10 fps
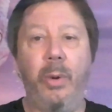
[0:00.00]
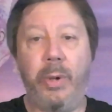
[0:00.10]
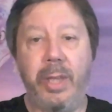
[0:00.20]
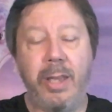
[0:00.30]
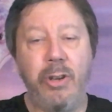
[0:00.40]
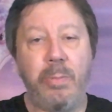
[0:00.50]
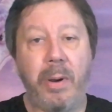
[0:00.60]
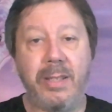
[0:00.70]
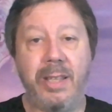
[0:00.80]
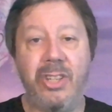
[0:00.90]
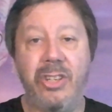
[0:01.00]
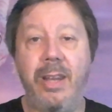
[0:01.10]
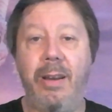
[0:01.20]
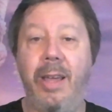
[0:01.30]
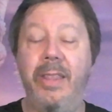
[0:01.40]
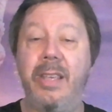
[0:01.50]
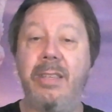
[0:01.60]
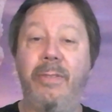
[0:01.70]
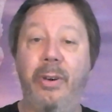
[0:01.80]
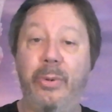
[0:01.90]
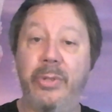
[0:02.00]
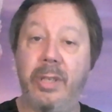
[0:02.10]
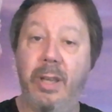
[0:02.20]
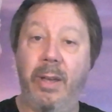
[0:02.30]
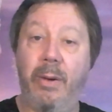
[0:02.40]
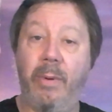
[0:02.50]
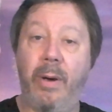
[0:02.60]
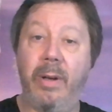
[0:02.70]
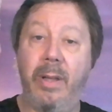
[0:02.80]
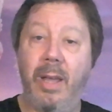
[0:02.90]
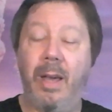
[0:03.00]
With a huge plastic sheet like this, of course, well,